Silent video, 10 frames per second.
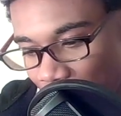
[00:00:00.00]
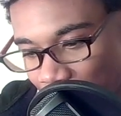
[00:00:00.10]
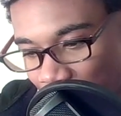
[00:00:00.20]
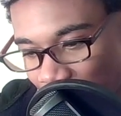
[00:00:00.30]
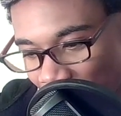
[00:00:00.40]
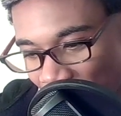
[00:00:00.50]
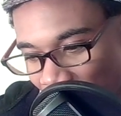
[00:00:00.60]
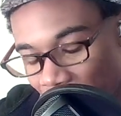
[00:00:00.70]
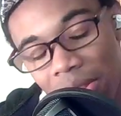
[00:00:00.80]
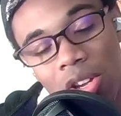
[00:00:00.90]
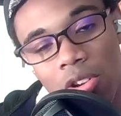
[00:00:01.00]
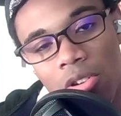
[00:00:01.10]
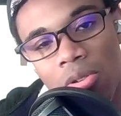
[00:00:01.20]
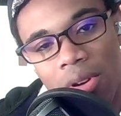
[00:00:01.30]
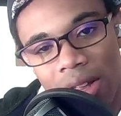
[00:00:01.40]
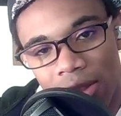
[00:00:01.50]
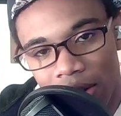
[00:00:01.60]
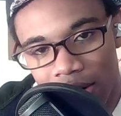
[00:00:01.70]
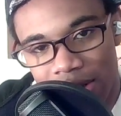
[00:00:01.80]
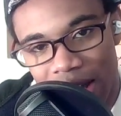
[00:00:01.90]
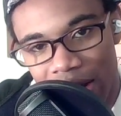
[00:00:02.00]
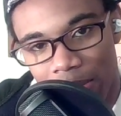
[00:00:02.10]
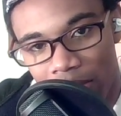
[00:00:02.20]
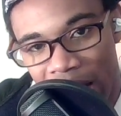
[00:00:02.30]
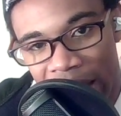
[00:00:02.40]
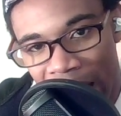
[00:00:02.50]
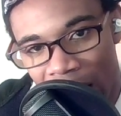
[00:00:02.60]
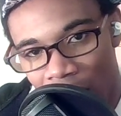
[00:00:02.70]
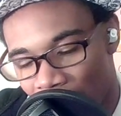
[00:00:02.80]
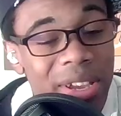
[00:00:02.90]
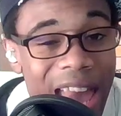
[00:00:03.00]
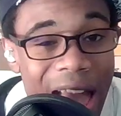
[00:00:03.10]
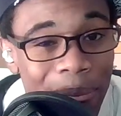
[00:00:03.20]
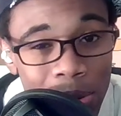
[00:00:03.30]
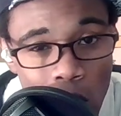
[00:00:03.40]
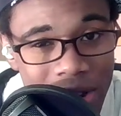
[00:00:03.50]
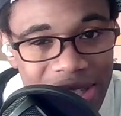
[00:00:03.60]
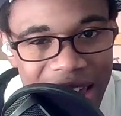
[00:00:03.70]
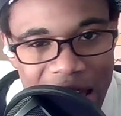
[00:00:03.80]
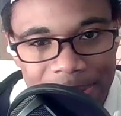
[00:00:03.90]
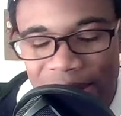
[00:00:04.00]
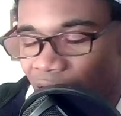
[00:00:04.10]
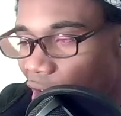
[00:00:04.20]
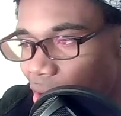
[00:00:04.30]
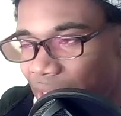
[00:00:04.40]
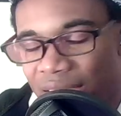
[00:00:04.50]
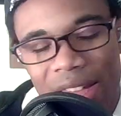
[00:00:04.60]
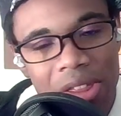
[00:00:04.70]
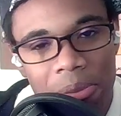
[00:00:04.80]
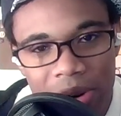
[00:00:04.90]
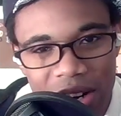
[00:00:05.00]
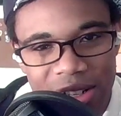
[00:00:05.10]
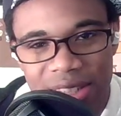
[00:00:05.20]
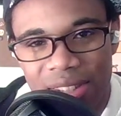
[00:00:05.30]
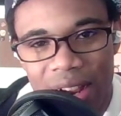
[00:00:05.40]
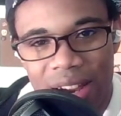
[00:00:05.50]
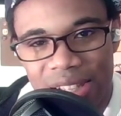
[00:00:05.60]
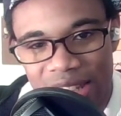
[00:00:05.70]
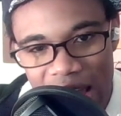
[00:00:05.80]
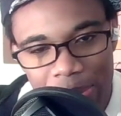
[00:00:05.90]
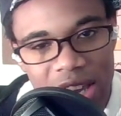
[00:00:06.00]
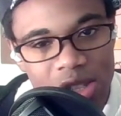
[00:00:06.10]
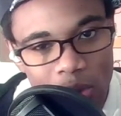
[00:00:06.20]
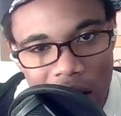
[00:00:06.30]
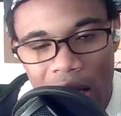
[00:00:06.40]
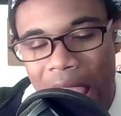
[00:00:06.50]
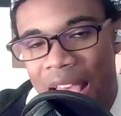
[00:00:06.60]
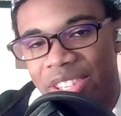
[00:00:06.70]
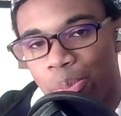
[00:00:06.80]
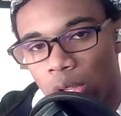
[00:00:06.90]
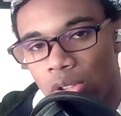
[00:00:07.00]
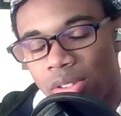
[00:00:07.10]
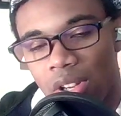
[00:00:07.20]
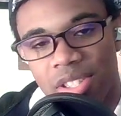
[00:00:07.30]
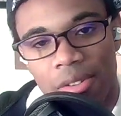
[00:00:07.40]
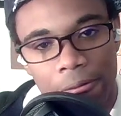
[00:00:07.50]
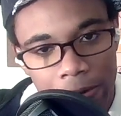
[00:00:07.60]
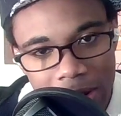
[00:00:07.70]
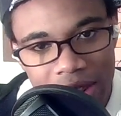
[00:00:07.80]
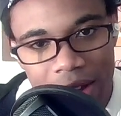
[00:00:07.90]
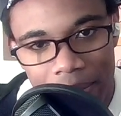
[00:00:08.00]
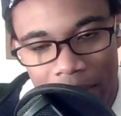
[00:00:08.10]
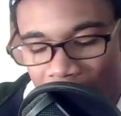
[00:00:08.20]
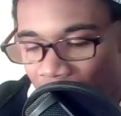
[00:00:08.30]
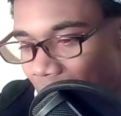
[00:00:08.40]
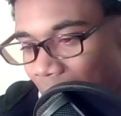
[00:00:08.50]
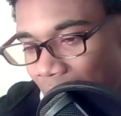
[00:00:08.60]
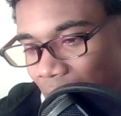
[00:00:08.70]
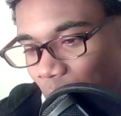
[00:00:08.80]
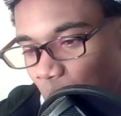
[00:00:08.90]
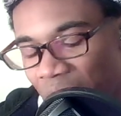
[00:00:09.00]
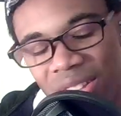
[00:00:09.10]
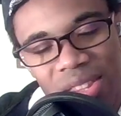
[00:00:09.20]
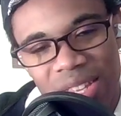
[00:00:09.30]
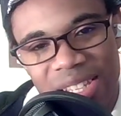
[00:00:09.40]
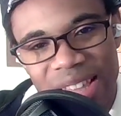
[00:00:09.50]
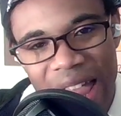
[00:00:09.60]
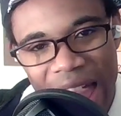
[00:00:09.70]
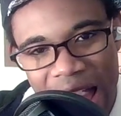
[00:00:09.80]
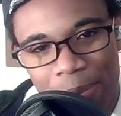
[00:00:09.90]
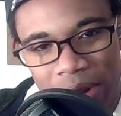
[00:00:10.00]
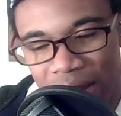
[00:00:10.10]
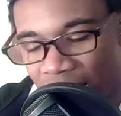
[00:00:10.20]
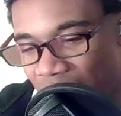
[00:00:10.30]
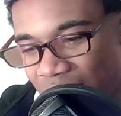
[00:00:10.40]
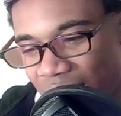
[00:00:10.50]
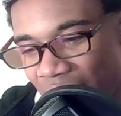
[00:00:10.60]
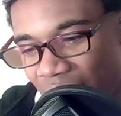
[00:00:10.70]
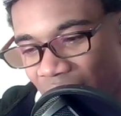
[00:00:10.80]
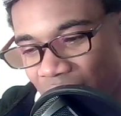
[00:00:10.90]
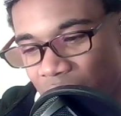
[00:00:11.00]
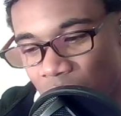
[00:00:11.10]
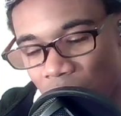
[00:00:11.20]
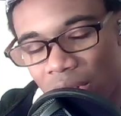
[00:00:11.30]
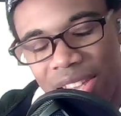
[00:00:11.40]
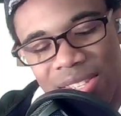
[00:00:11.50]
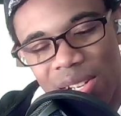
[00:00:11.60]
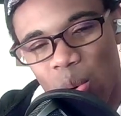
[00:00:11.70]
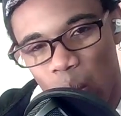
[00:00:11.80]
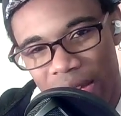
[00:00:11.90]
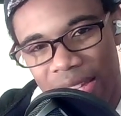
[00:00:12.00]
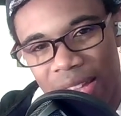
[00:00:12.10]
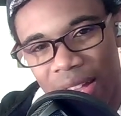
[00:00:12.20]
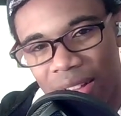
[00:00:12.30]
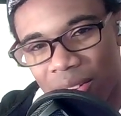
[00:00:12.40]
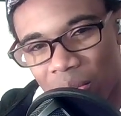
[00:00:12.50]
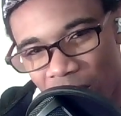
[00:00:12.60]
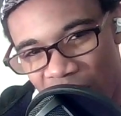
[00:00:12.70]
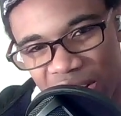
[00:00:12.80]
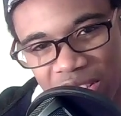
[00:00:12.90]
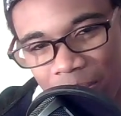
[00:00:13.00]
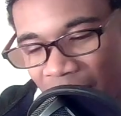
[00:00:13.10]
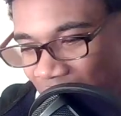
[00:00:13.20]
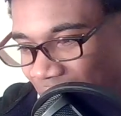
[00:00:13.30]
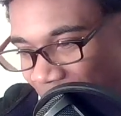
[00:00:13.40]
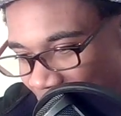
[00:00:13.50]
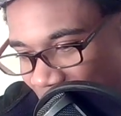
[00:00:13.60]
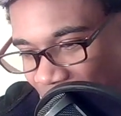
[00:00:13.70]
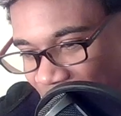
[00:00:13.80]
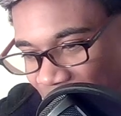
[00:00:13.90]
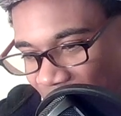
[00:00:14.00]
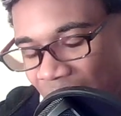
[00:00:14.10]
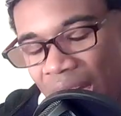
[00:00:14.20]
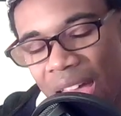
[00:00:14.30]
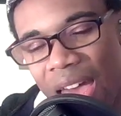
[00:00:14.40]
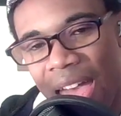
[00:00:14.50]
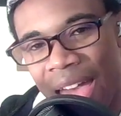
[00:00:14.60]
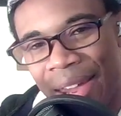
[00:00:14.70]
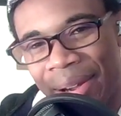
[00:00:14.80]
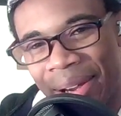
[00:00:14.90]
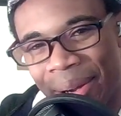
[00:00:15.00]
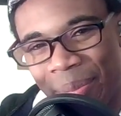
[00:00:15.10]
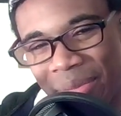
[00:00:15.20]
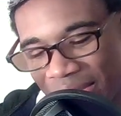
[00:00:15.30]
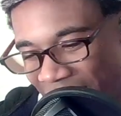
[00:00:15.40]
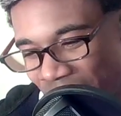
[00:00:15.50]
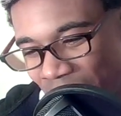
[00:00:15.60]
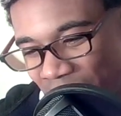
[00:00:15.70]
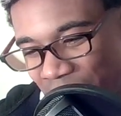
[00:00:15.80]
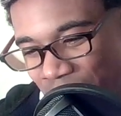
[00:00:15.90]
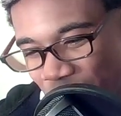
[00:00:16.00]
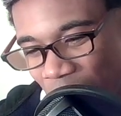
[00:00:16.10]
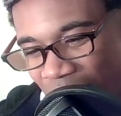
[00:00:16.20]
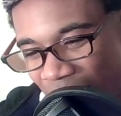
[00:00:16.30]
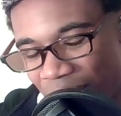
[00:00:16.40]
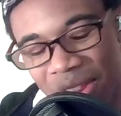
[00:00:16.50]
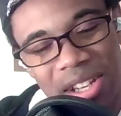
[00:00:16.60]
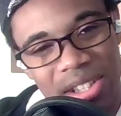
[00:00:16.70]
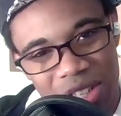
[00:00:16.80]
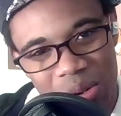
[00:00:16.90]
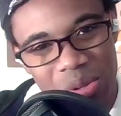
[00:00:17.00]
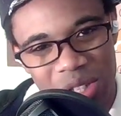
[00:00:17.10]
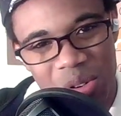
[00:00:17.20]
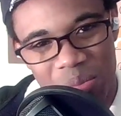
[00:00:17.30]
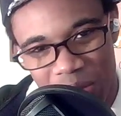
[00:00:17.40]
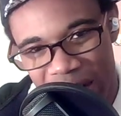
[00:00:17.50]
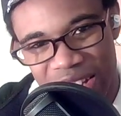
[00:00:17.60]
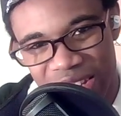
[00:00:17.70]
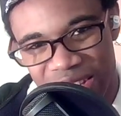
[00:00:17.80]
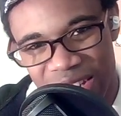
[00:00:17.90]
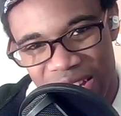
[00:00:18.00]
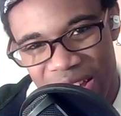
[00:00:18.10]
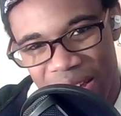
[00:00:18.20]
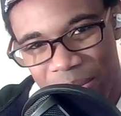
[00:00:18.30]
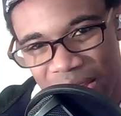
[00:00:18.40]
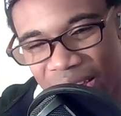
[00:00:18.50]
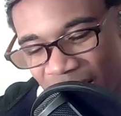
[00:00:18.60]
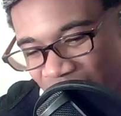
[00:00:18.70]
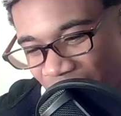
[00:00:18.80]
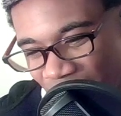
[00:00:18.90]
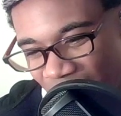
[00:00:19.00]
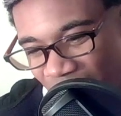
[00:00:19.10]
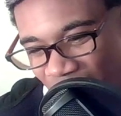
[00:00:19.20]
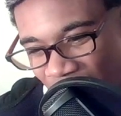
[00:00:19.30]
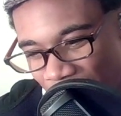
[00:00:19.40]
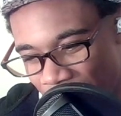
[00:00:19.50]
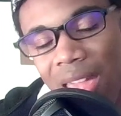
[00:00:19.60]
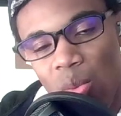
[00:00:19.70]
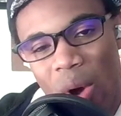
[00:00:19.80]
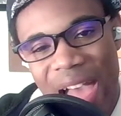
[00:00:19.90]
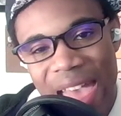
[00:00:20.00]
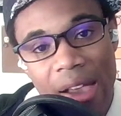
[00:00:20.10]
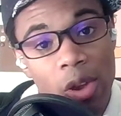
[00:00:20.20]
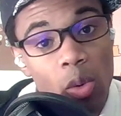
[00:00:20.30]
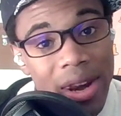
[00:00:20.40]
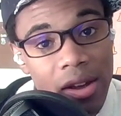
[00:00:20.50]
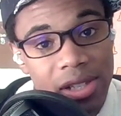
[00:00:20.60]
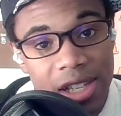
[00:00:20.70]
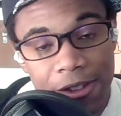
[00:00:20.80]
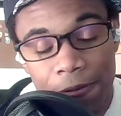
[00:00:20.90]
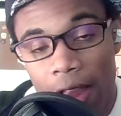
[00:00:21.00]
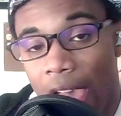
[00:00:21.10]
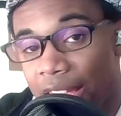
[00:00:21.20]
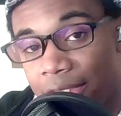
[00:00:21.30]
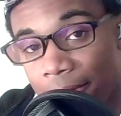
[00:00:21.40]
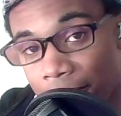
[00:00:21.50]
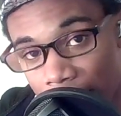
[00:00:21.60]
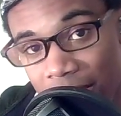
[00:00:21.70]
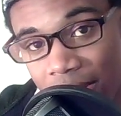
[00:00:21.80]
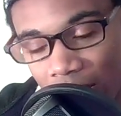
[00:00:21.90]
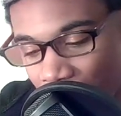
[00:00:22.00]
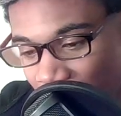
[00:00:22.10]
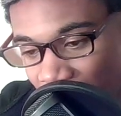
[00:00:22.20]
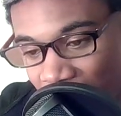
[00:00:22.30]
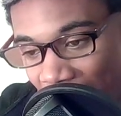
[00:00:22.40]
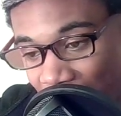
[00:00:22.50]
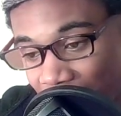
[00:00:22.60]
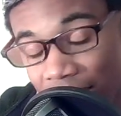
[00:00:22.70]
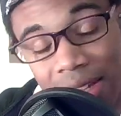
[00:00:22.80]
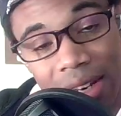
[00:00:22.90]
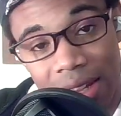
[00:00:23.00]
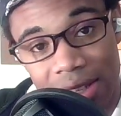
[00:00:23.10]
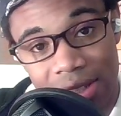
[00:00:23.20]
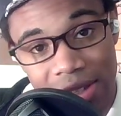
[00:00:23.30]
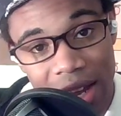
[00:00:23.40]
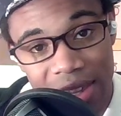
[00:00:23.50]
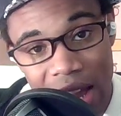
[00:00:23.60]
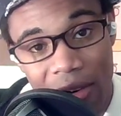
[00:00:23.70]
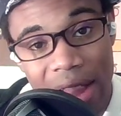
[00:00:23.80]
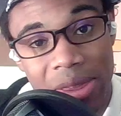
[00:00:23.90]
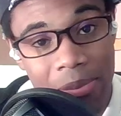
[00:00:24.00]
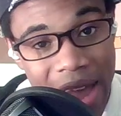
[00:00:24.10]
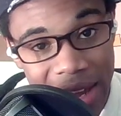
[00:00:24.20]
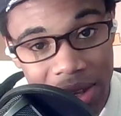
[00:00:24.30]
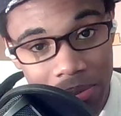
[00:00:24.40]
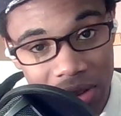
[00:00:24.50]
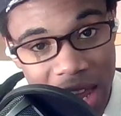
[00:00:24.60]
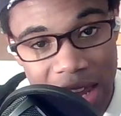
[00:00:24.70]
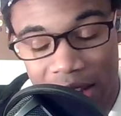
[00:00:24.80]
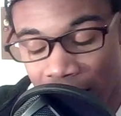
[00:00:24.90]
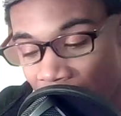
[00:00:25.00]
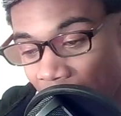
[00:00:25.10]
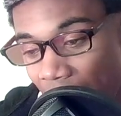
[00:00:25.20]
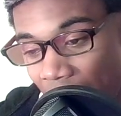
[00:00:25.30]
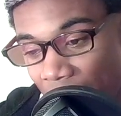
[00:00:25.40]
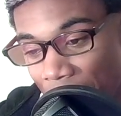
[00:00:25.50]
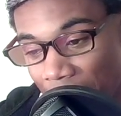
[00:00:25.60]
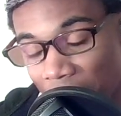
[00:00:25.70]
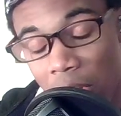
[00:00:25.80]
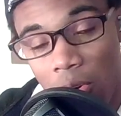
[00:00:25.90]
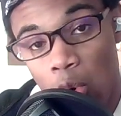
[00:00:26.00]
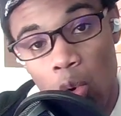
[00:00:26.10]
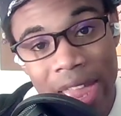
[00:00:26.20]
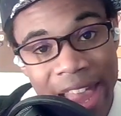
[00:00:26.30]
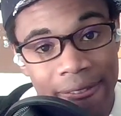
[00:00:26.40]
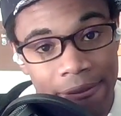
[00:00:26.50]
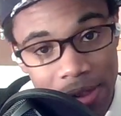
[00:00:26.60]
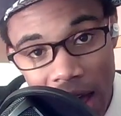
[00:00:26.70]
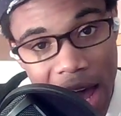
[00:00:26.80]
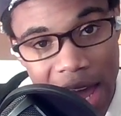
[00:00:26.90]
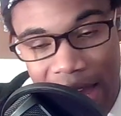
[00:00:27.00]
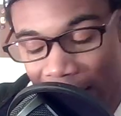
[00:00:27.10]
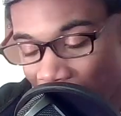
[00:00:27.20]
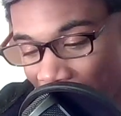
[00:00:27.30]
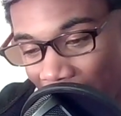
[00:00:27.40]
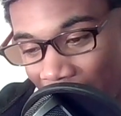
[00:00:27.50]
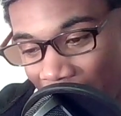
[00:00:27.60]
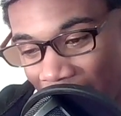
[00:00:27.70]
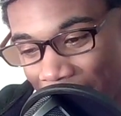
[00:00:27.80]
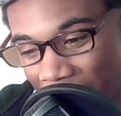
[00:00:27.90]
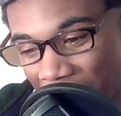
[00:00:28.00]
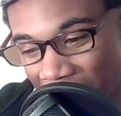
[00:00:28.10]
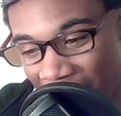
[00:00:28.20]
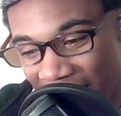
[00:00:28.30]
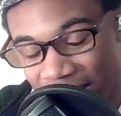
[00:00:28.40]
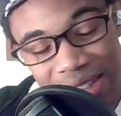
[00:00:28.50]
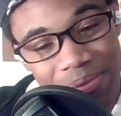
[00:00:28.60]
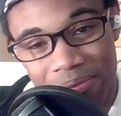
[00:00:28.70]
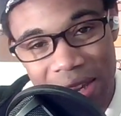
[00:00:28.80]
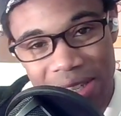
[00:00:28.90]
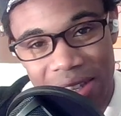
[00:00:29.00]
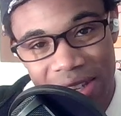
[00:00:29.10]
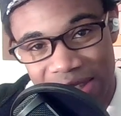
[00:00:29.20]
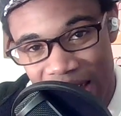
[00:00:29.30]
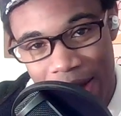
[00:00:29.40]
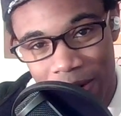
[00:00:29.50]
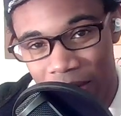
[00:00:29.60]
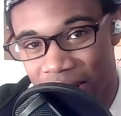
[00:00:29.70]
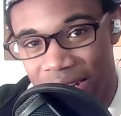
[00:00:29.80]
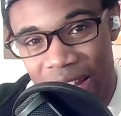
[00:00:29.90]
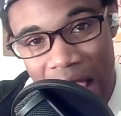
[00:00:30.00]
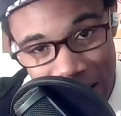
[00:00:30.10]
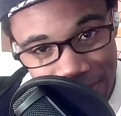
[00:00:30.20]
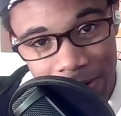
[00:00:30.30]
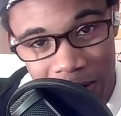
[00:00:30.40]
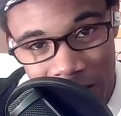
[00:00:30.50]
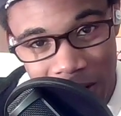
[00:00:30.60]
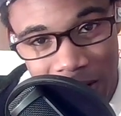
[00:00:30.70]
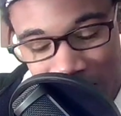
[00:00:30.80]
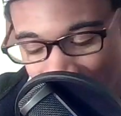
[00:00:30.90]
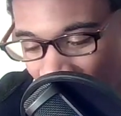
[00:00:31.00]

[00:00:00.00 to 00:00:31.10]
And so Blue learns how to break out. But yeah, Blue escapes, and all these other birds start escaping as well as Blue starts to free them. And one of the things that happen is that Jewel gets her wing crushed by a cage. And so Jewel can't really do too much because of it. And while everyone else is flying to freedom, she's actually getting sucked out at the back of the plane. And Blue, who can't fly, tries to basically save her. He dives for her.